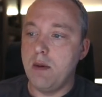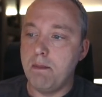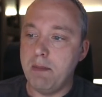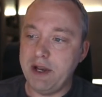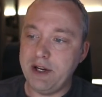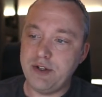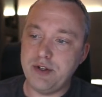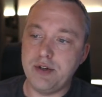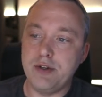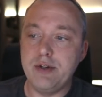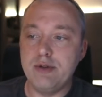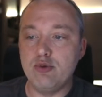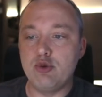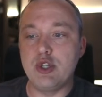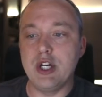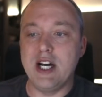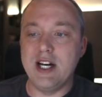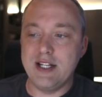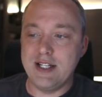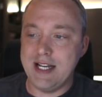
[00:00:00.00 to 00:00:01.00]
Make sure you
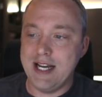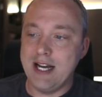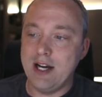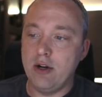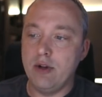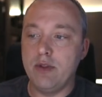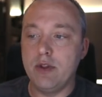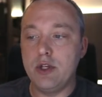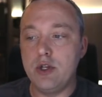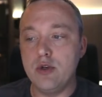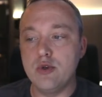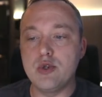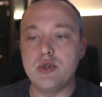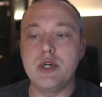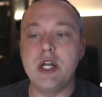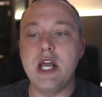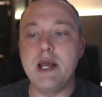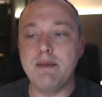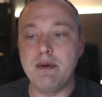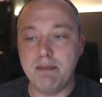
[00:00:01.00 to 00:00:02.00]
jot down the
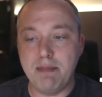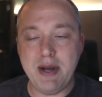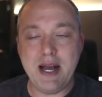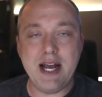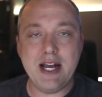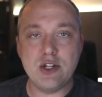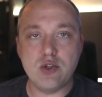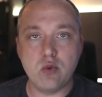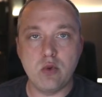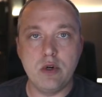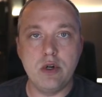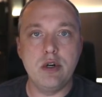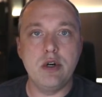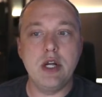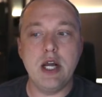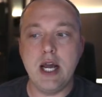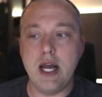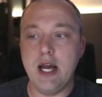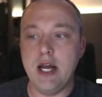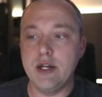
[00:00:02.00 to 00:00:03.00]
username and
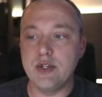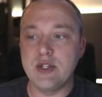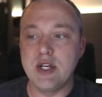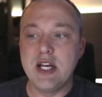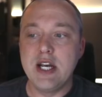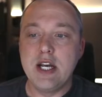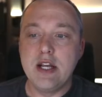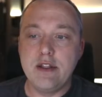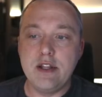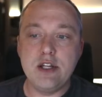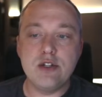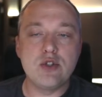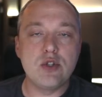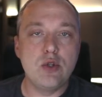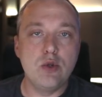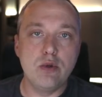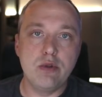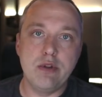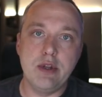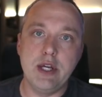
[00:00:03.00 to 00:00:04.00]
password, as these
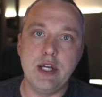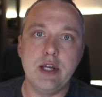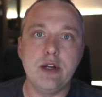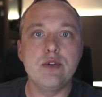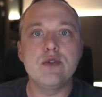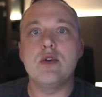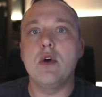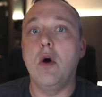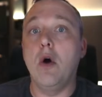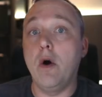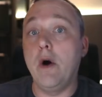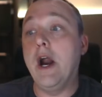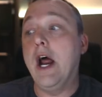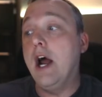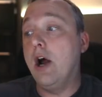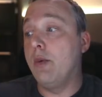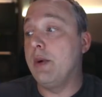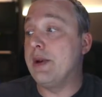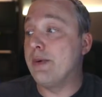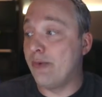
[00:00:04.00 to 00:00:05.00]
two things are
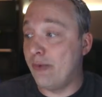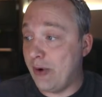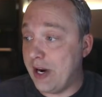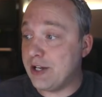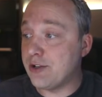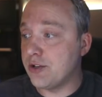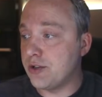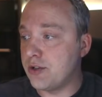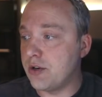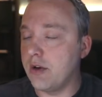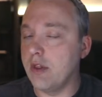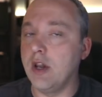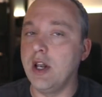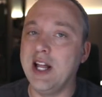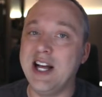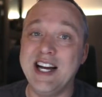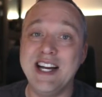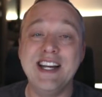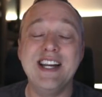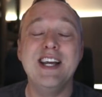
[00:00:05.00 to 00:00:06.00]
how we register the
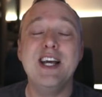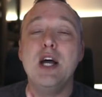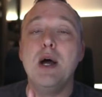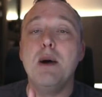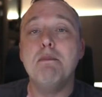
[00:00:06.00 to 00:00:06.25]
line.